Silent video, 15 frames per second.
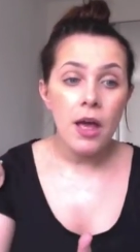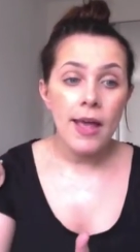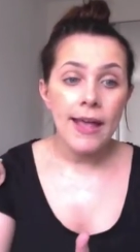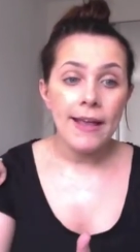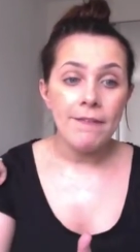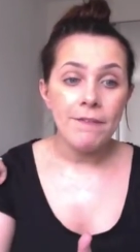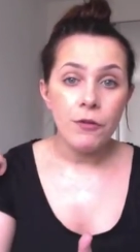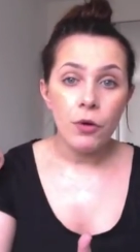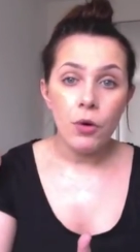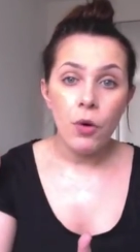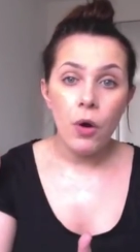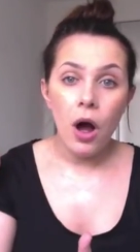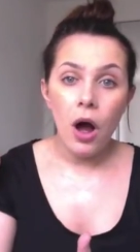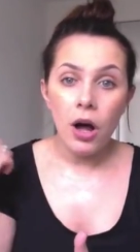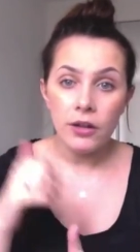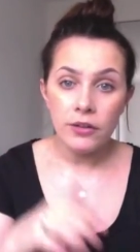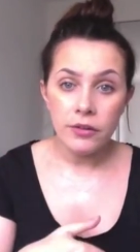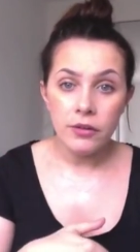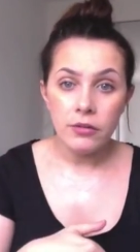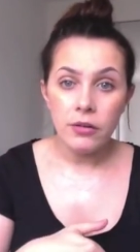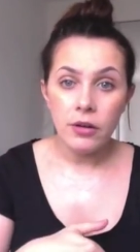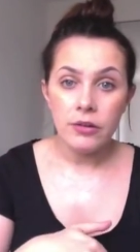If you aren't
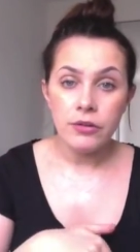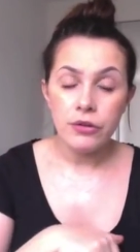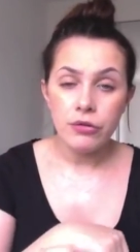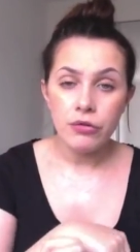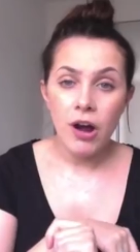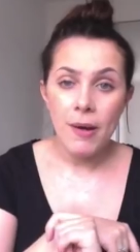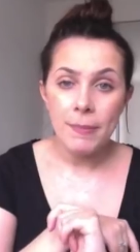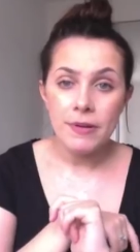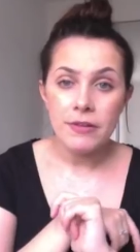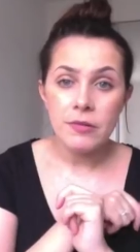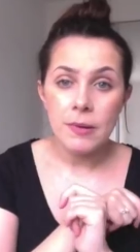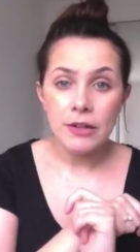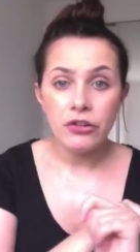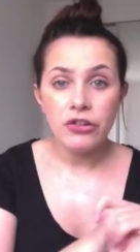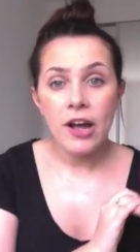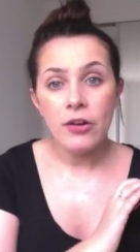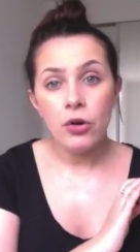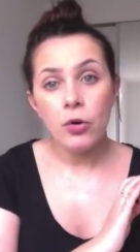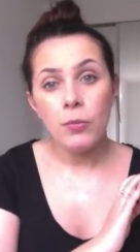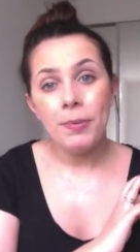a subscriber to my channel,